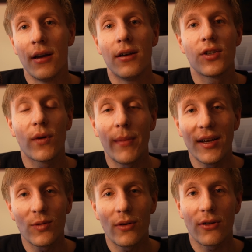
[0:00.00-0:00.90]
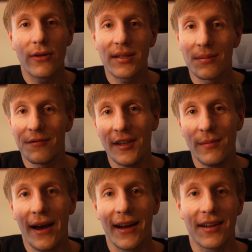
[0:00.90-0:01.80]
so we might as well go get some
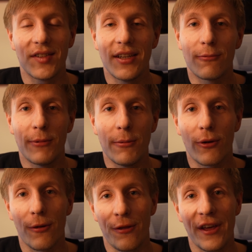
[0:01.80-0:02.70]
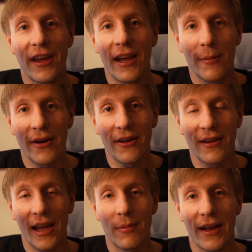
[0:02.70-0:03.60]
feedback and see what people are thinking about our
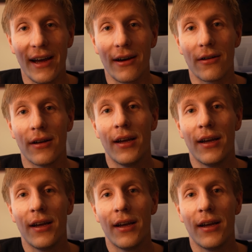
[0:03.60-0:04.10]
game now.